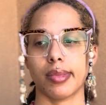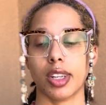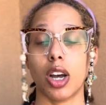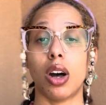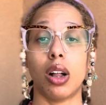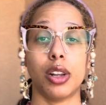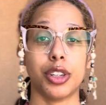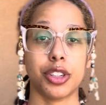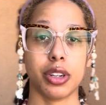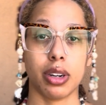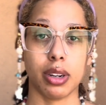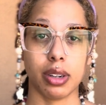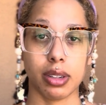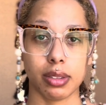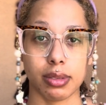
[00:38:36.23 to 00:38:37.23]

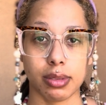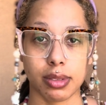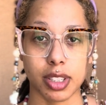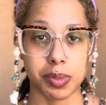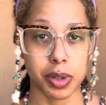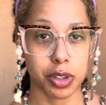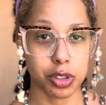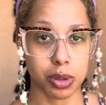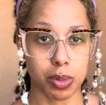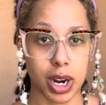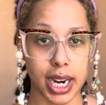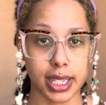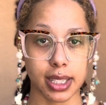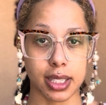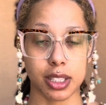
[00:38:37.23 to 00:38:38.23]
alter spiritual
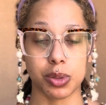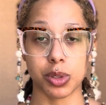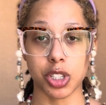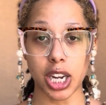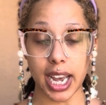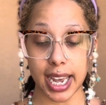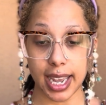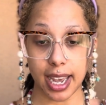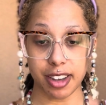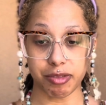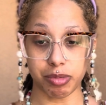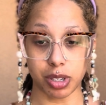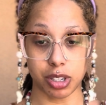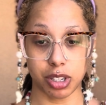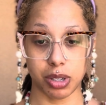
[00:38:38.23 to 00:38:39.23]
practices, which I have
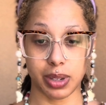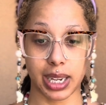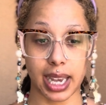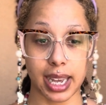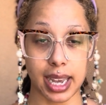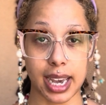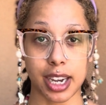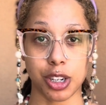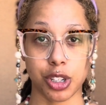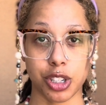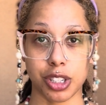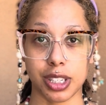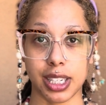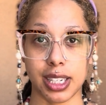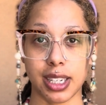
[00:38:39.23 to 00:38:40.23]
been doing. I
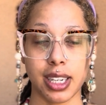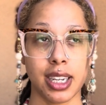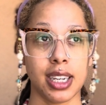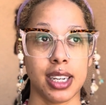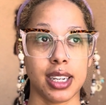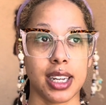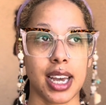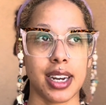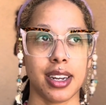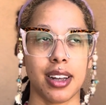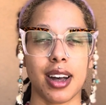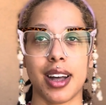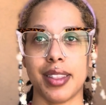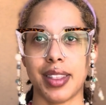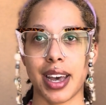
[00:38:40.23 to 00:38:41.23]
actually kind of
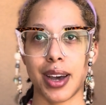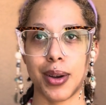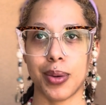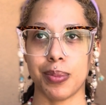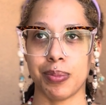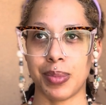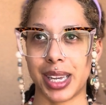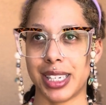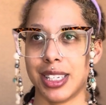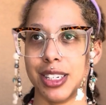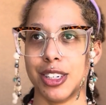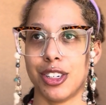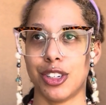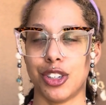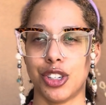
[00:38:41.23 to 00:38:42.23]
got that
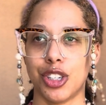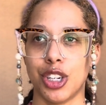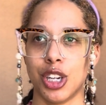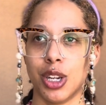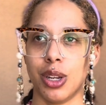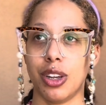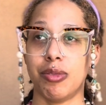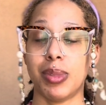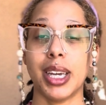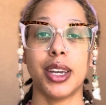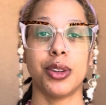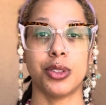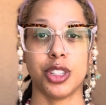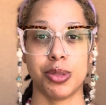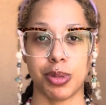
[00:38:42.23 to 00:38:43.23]
message of my
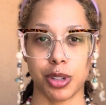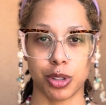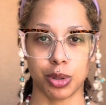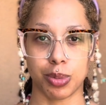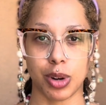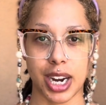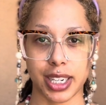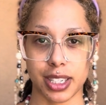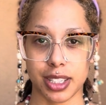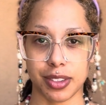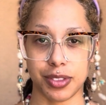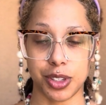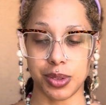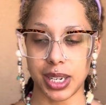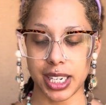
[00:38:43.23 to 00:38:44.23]
own spiritual practice a
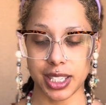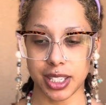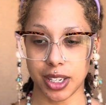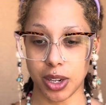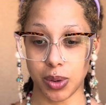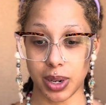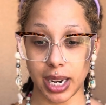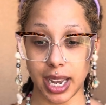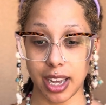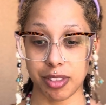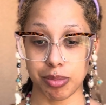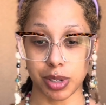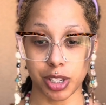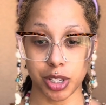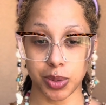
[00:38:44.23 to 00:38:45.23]
few days ago, and I have
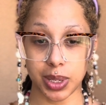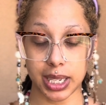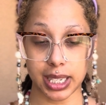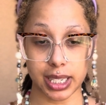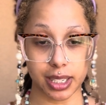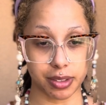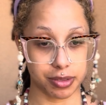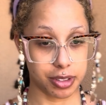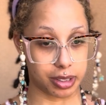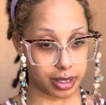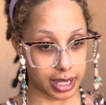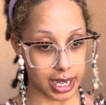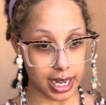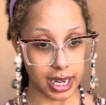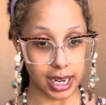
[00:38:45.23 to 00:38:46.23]
been doing it
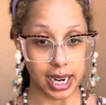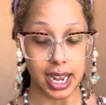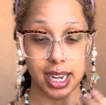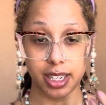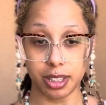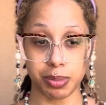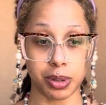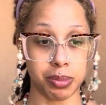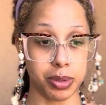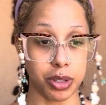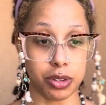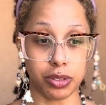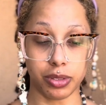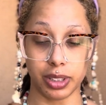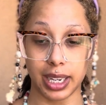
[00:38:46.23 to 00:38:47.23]
differently, and it has been
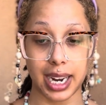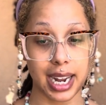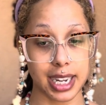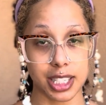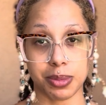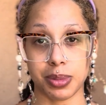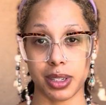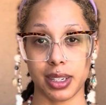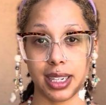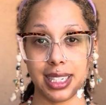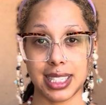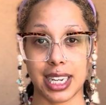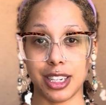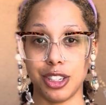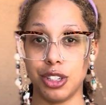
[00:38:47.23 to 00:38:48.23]
beautiful. It has been nice.
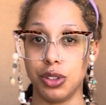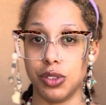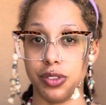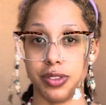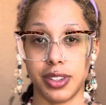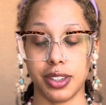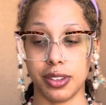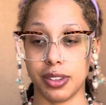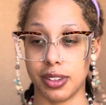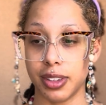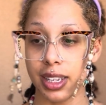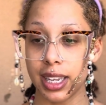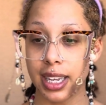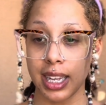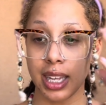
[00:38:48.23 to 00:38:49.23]
I do feel
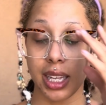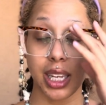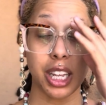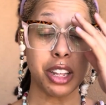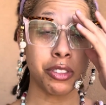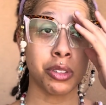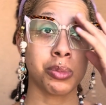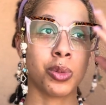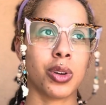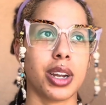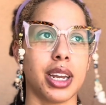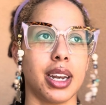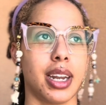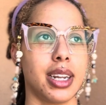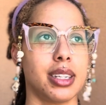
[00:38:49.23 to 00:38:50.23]
even more
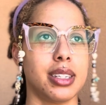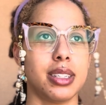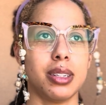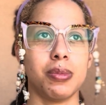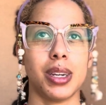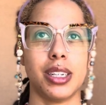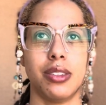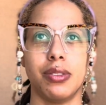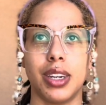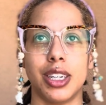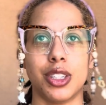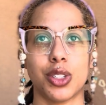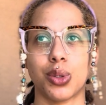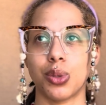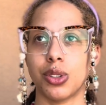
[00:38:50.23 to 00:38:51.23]
connected to my divine
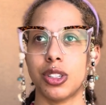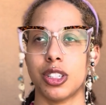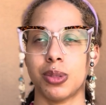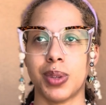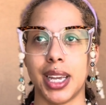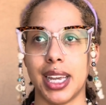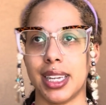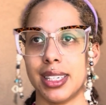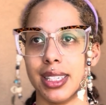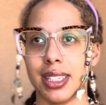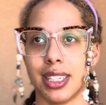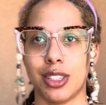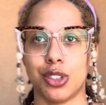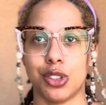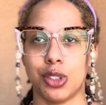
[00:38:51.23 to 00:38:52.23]
sources, my
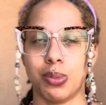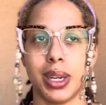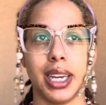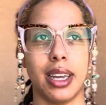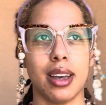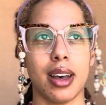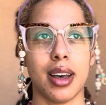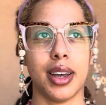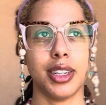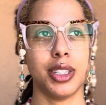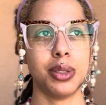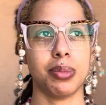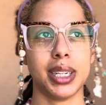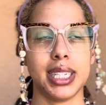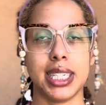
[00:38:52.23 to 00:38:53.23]
ancestors, my gods,
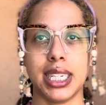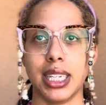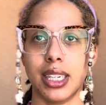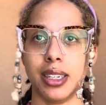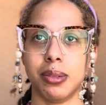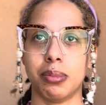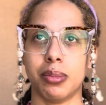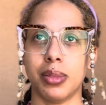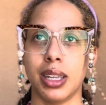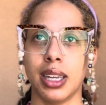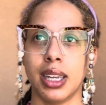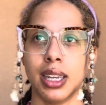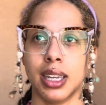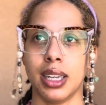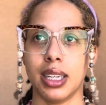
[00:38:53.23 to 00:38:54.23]
my team,
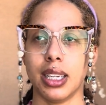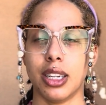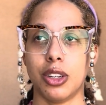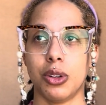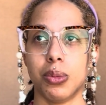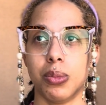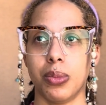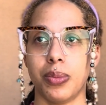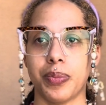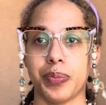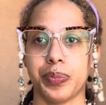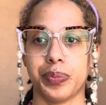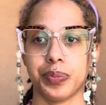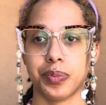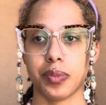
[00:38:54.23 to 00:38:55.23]
you know,
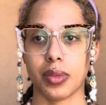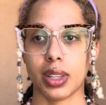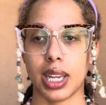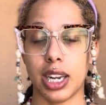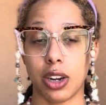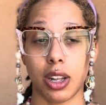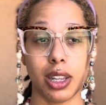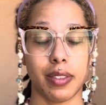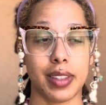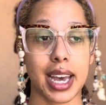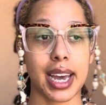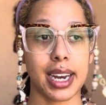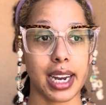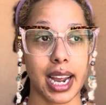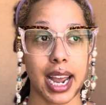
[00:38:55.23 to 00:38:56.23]
and all of that.
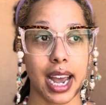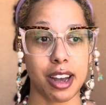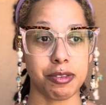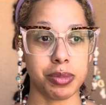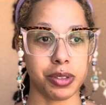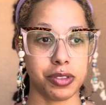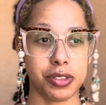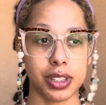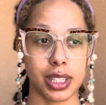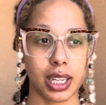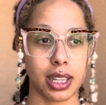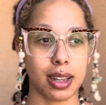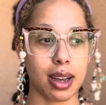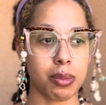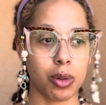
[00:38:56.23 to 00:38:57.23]
And I have been feeling a
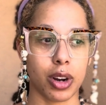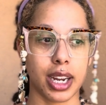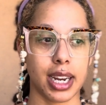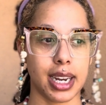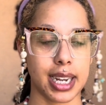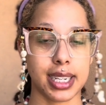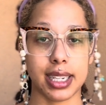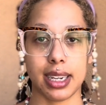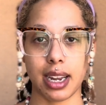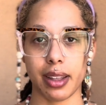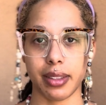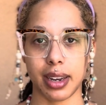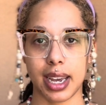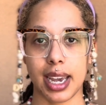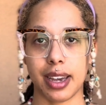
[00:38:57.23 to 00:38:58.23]
lot more connected now
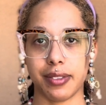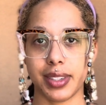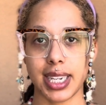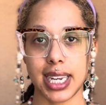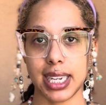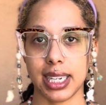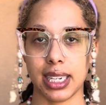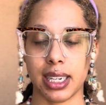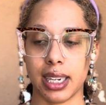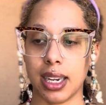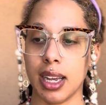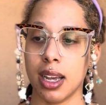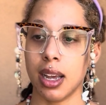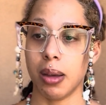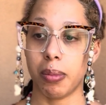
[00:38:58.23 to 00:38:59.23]
that I have taken
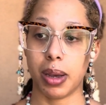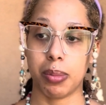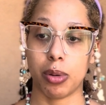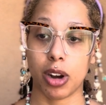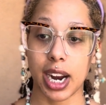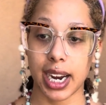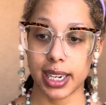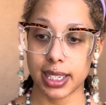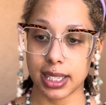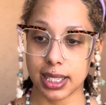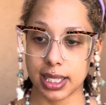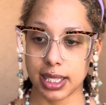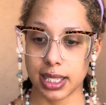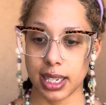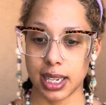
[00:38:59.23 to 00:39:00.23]
my practice